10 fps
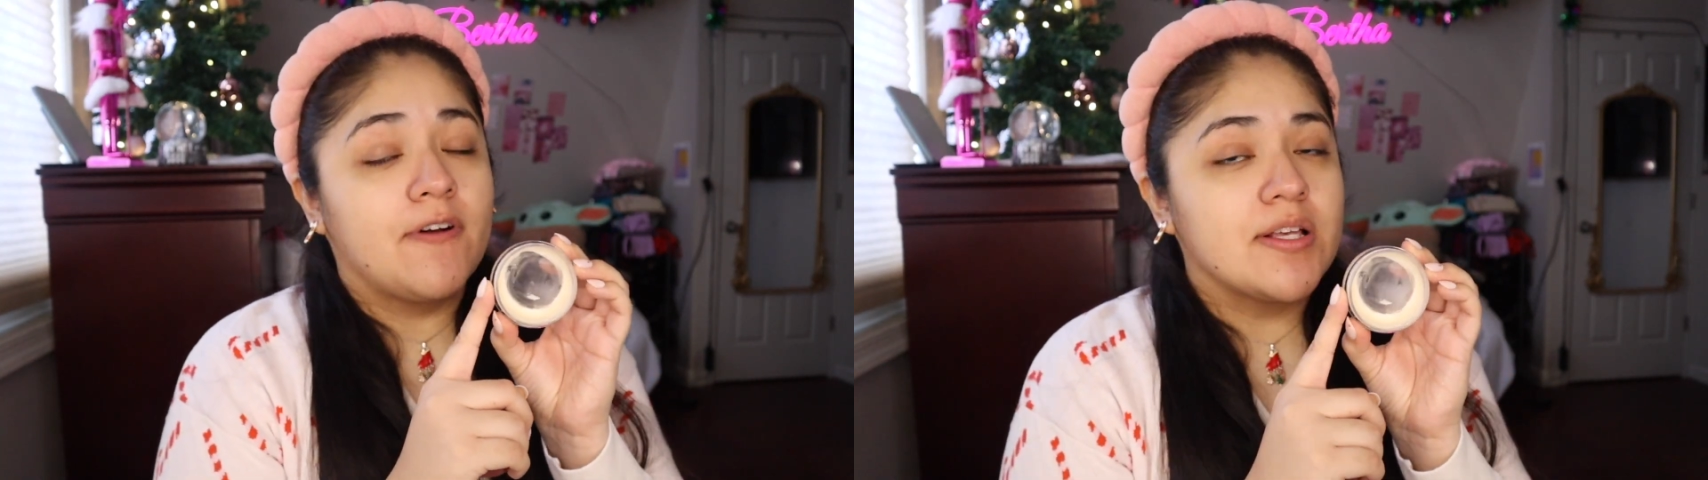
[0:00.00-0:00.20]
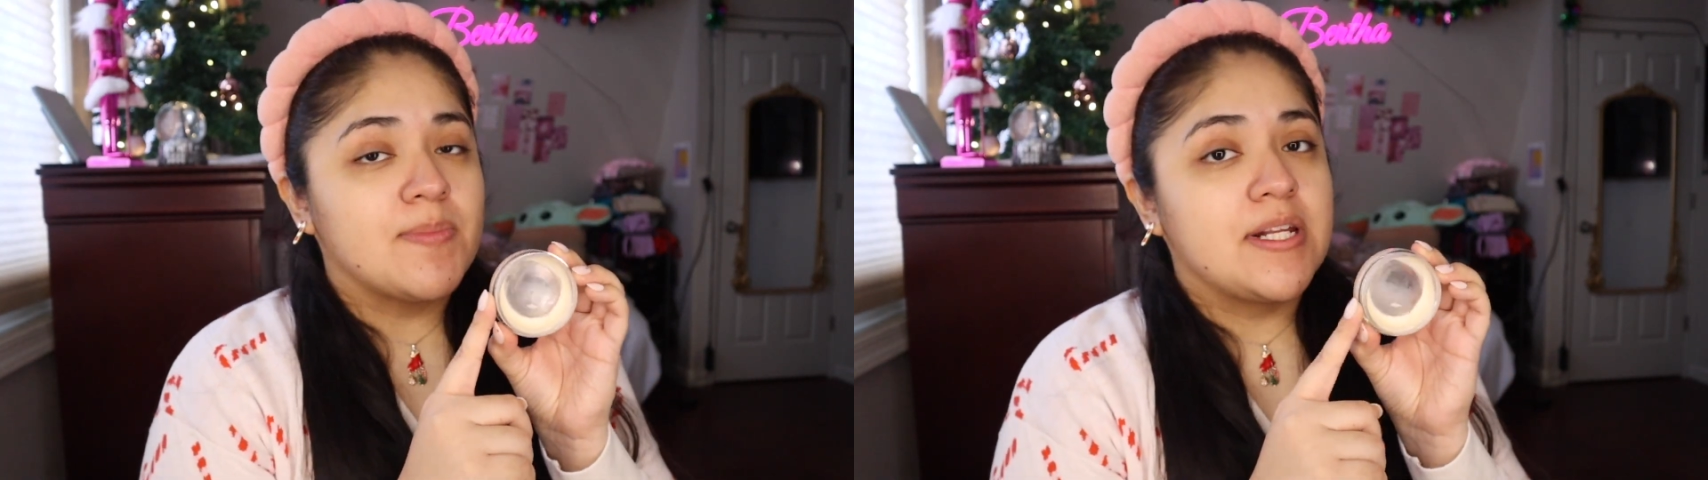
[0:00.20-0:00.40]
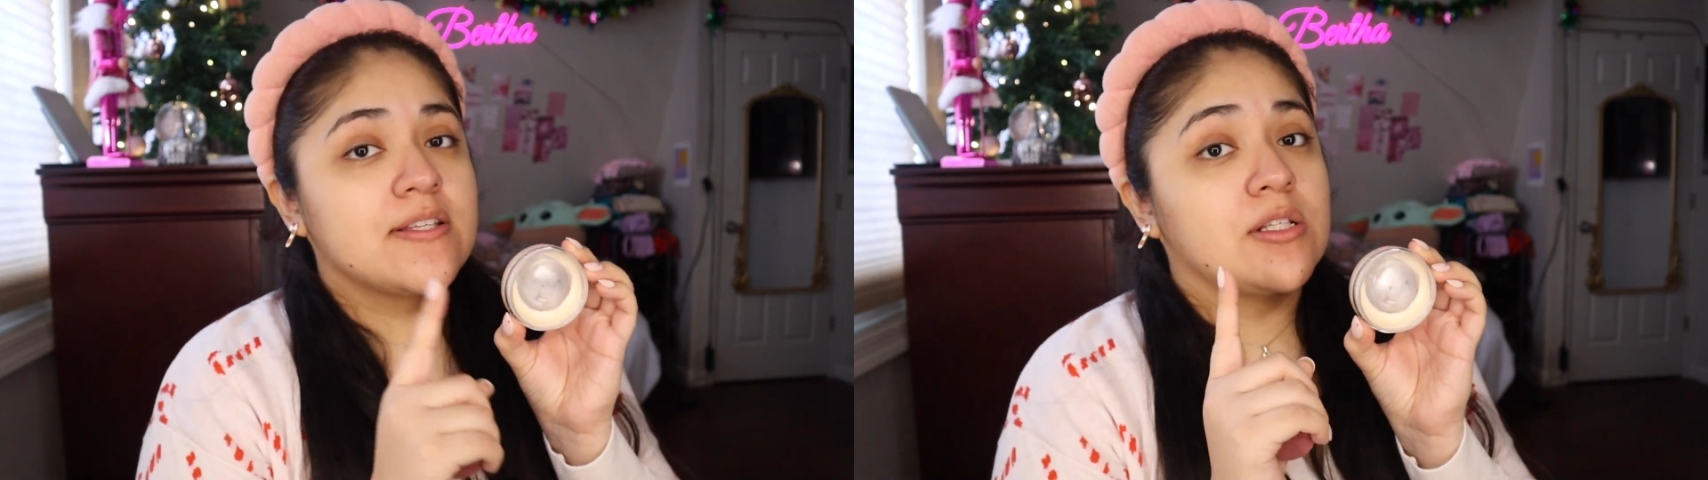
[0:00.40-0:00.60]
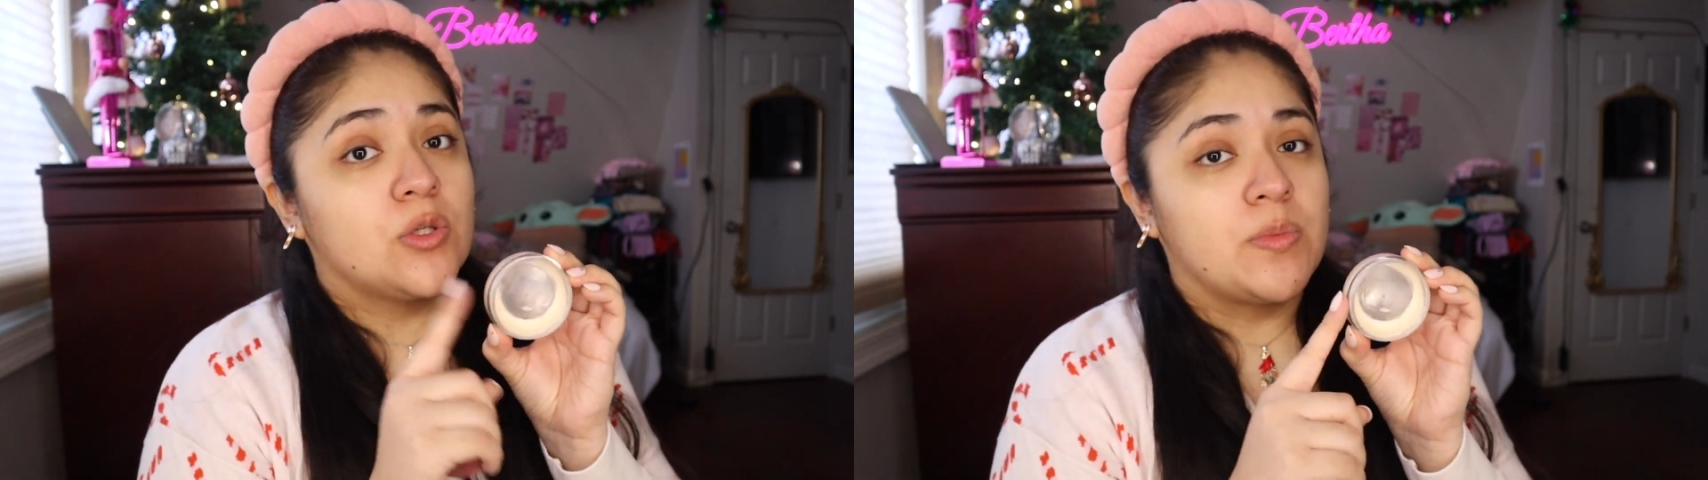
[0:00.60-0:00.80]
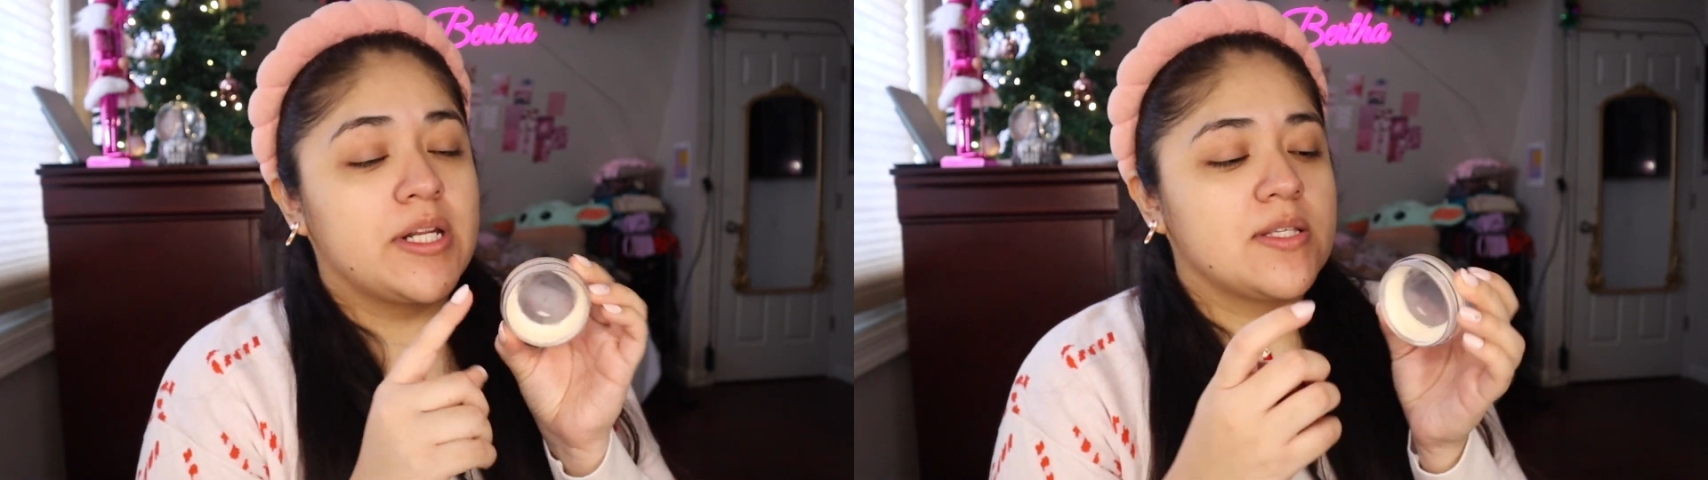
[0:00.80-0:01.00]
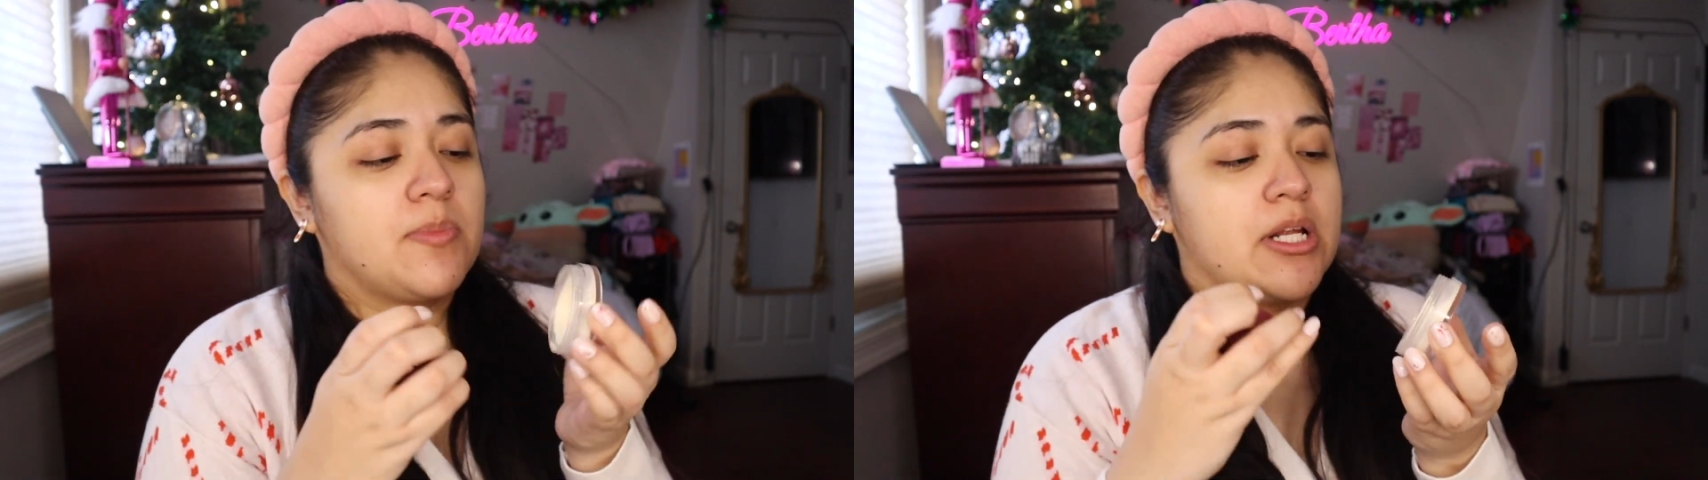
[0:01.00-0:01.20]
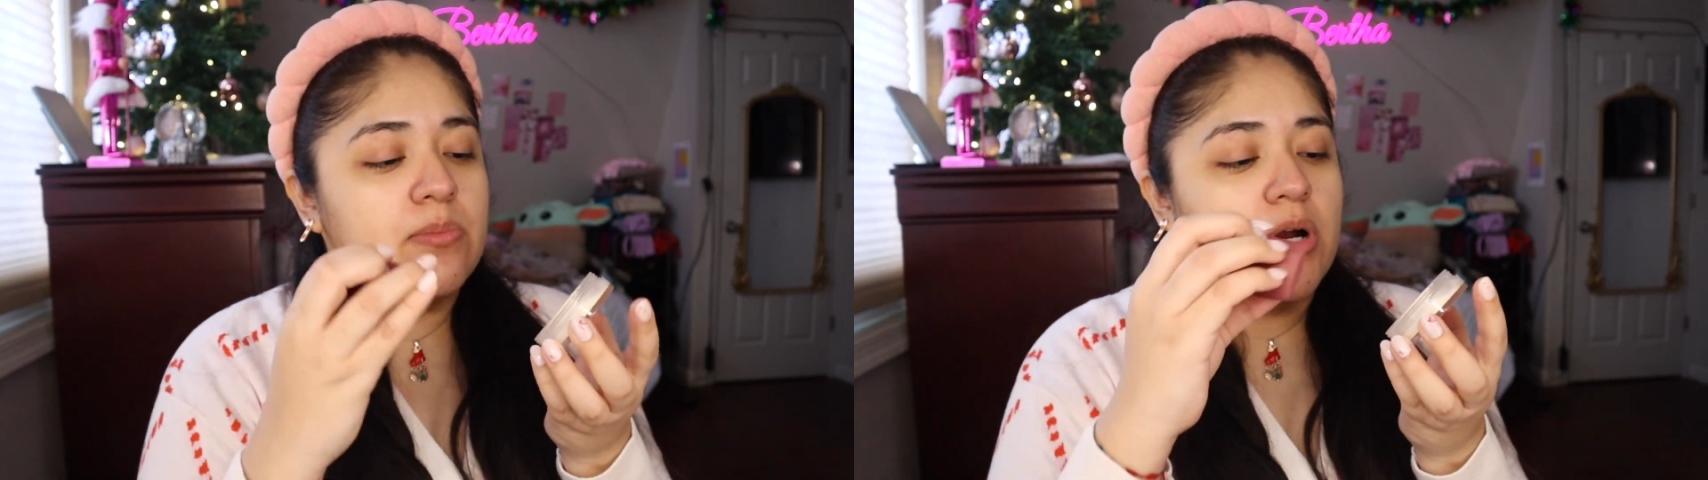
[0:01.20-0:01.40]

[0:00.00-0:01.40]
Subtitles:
Cosmetics Luminous Putty